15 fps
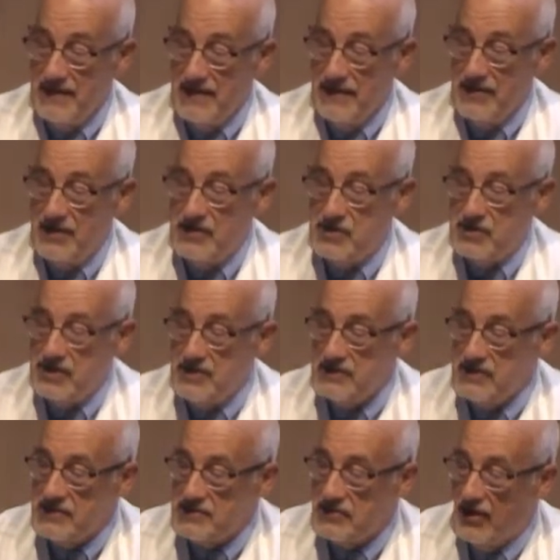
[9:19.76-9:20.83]
that
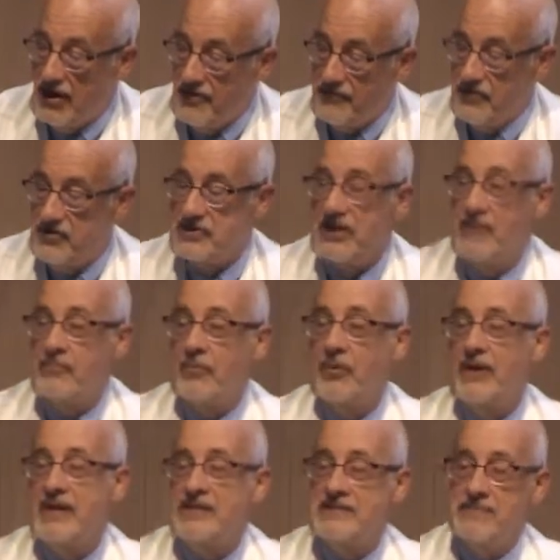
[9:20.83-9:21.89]
Jesus offers up what
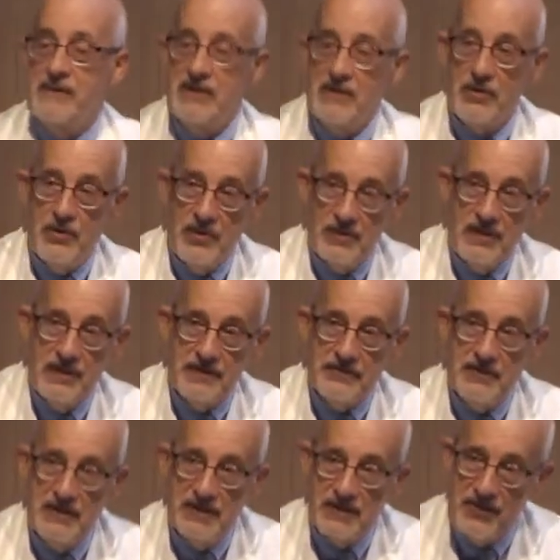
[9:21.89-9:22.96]
has been called
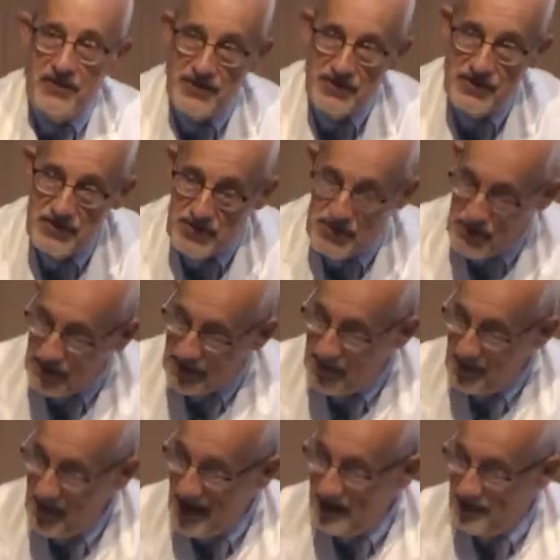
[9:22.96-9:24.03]
the new
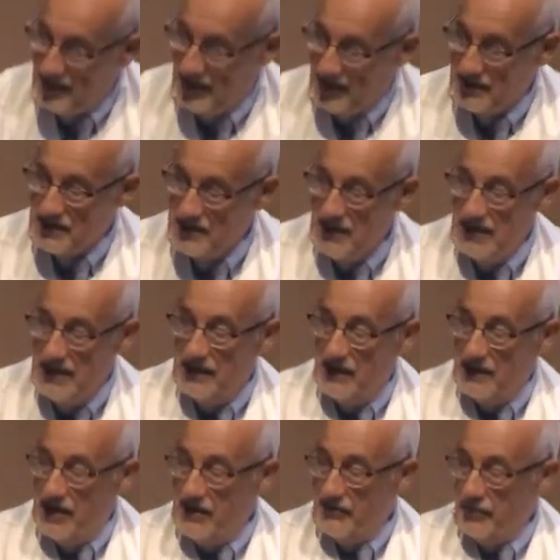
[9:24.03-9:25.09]
commandment.
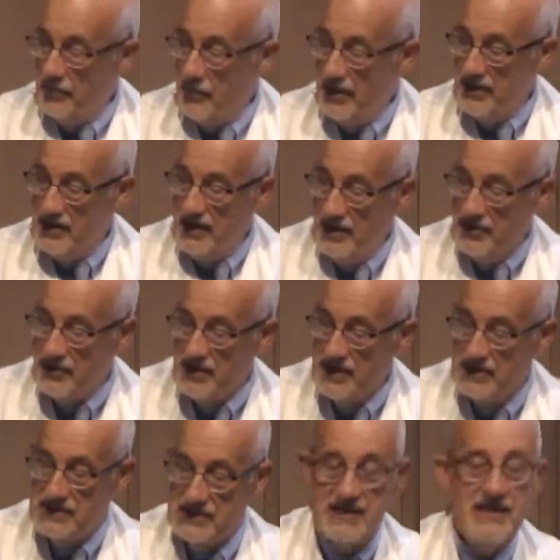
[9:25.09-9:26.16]
Love one another, he
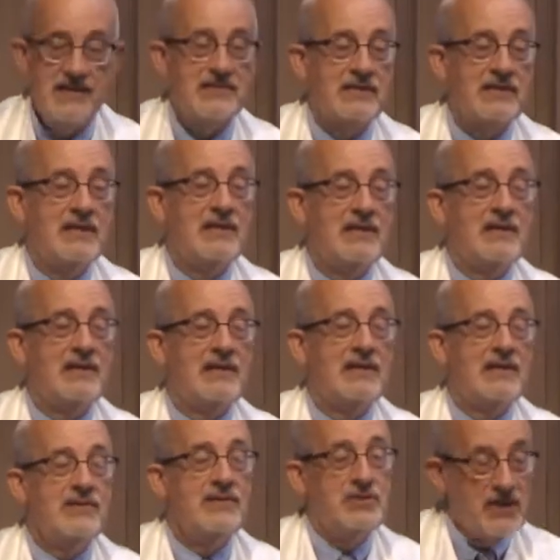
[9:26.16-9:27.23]
says,
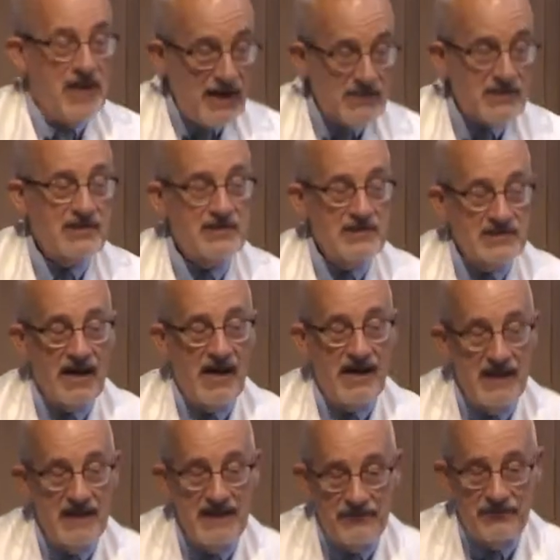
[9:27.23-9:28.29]
just as
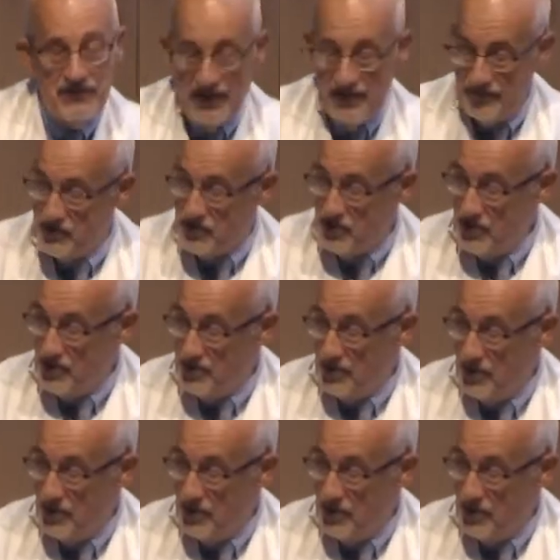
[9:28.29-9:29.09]
I have loved you.